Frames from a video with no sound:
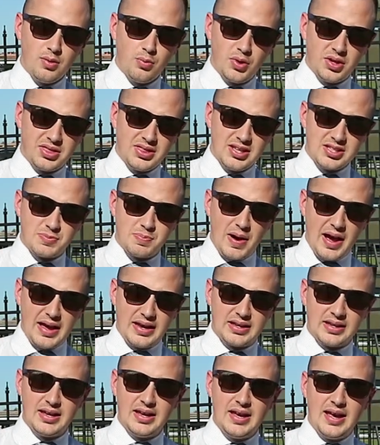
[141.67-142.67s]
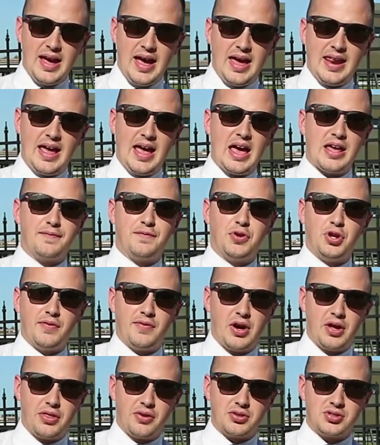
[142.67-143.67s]
With this bike and a handful
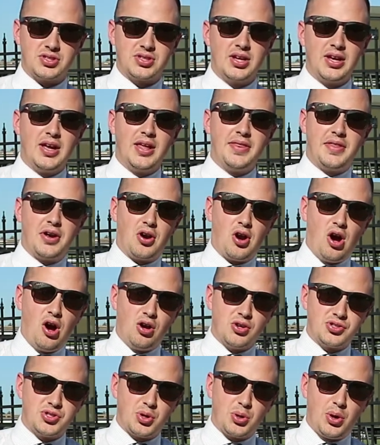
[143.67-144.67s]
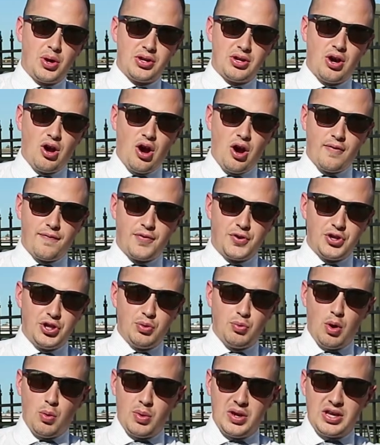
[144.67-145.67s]
of others, they're also going to offer
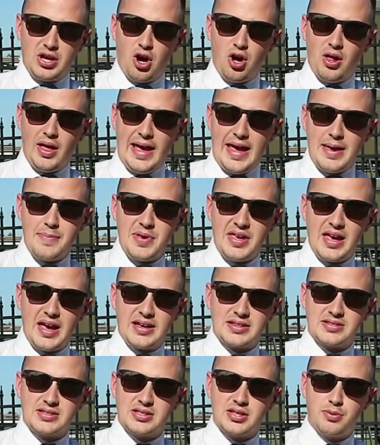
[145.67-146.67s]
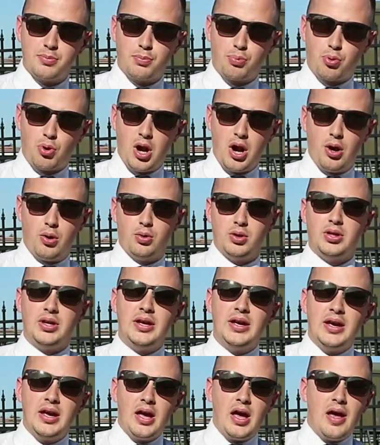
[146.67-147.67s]
you what we call ABS Pro.
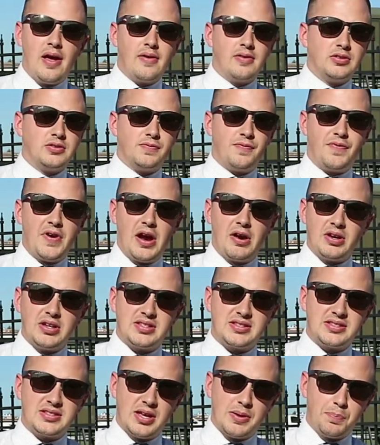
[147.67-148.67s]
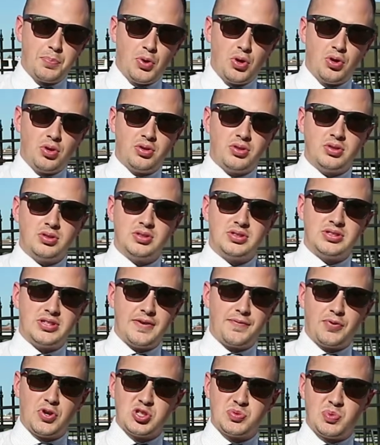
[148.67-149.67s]
Very simple
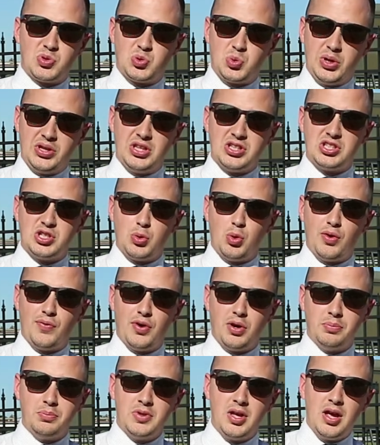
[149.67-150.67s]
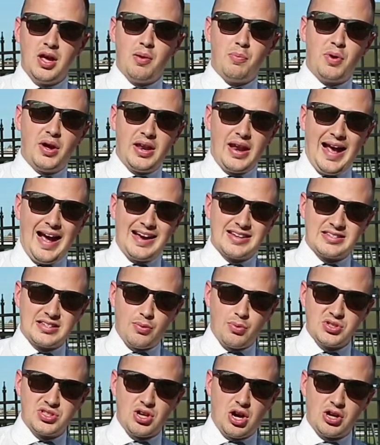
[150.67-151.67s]
difference between the two of them, but as
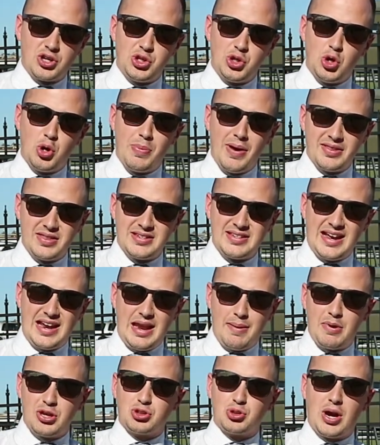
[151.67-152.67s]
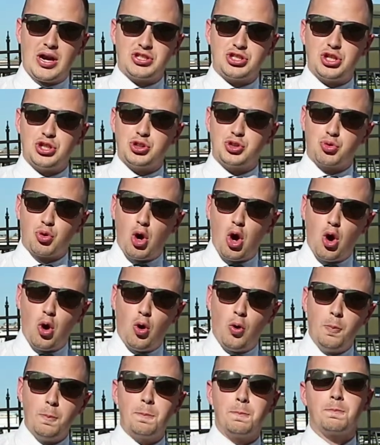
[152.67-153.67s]
I was talking to you about the dynamic traction
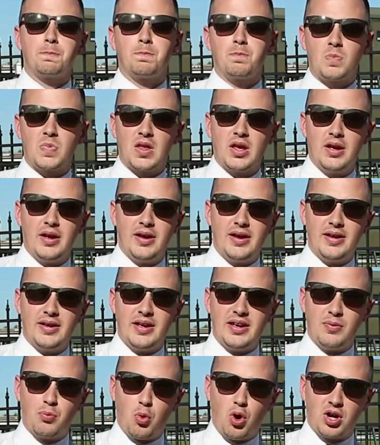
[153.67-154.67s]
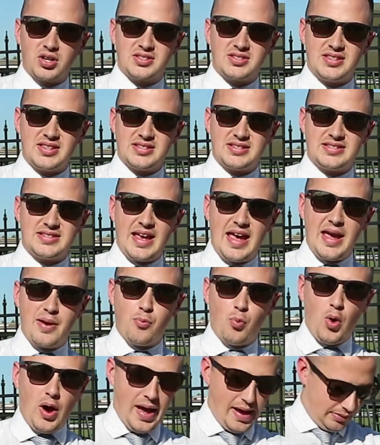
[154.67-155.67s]
control, it works the
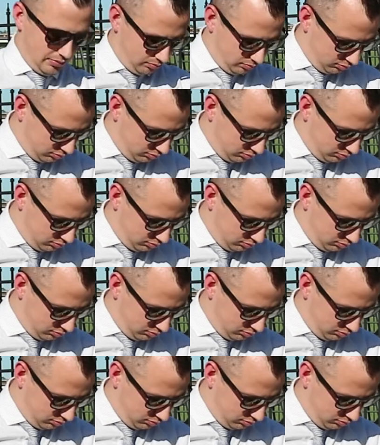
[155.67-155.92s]
same way.